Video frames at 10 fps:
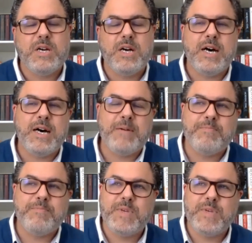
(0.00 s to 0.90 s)

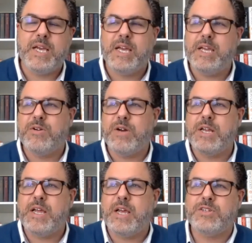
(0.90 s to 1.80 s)

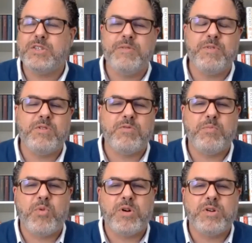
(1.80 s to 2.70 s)
And just even the
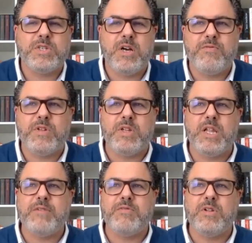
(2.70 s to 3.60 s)
reports of the
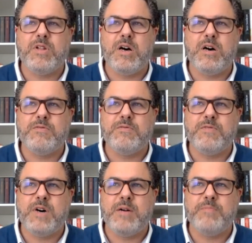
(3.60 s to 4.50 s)
level
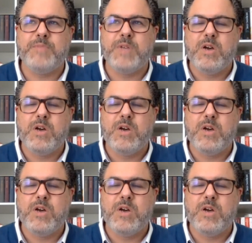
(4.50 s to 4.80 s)
of